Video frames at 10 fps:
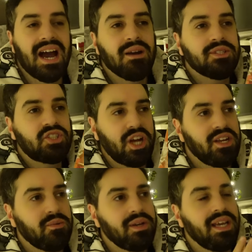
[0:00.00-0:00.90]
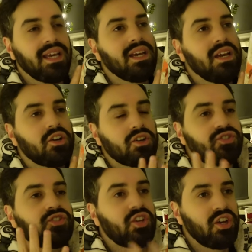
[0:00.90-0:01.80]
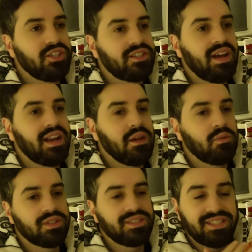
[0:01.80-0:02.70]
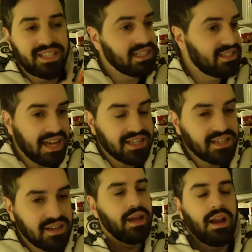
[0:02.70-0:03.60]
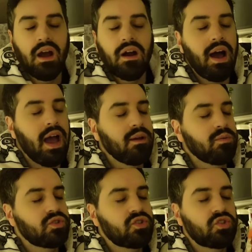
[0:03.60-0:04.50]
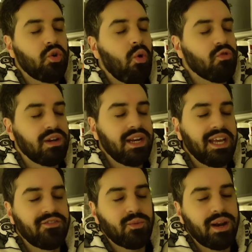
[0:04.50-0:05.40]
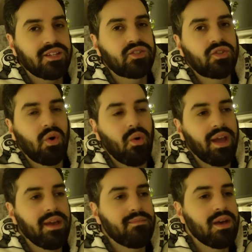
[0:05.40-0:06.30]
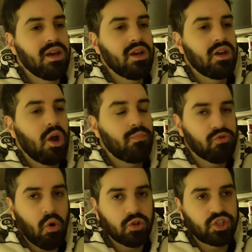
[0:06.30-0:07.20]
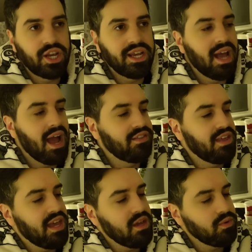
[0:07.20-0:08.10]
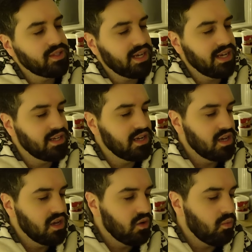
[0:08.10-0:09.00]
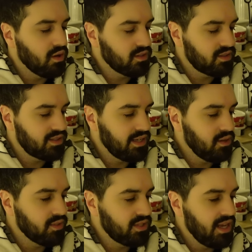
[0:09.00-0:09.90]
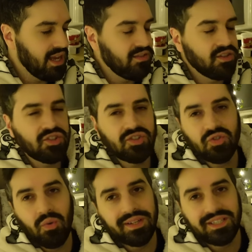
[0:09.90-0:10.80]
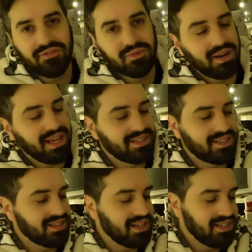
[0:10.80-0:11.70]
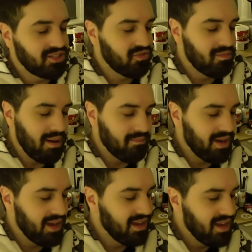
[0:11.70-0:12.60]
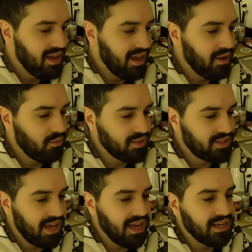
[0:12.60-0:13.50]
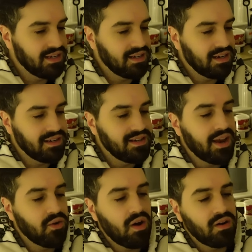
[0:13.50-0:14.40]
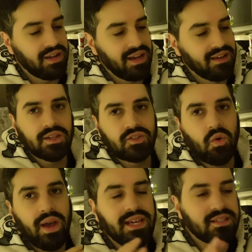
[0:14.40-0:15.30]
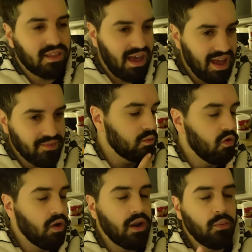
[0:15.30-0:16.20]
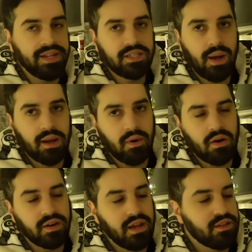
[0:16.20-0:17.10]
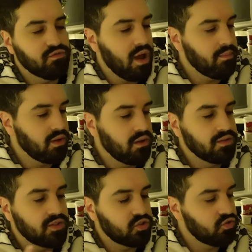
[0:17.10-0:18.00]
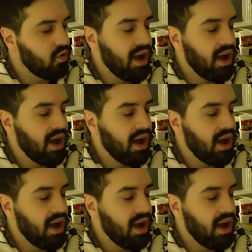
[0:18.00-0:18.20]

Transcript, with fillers: I was genuinely concerned that he was dead dead. And I was so relieved when I saw him approaching. I think he was in, what city was he in? There's just so many different places I need to remember. It was in Nanohana. So he's there. We're all on our way to Alubarna, the rebels, the Straw